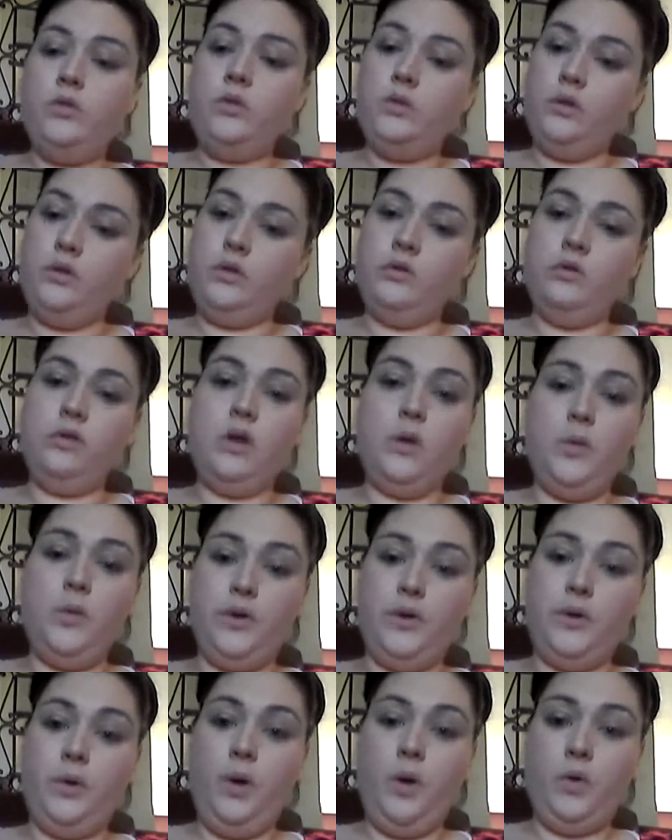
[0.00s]
The
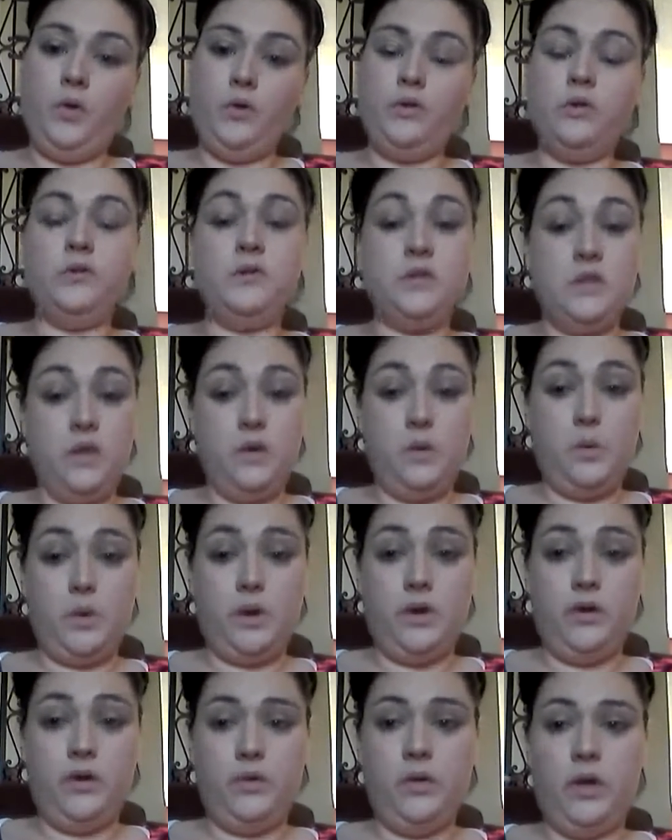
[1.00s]
lower you hold it, the
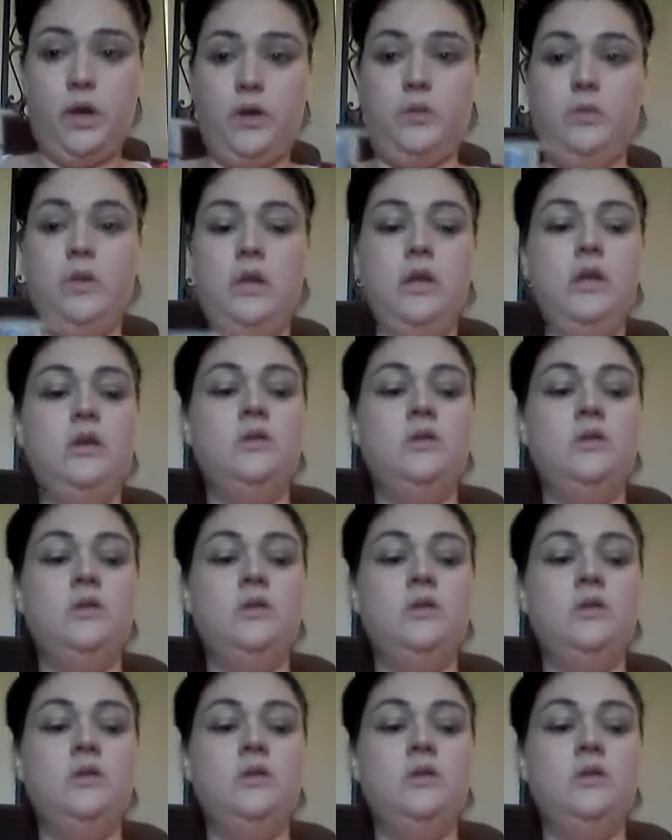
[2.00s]
slower it'll go.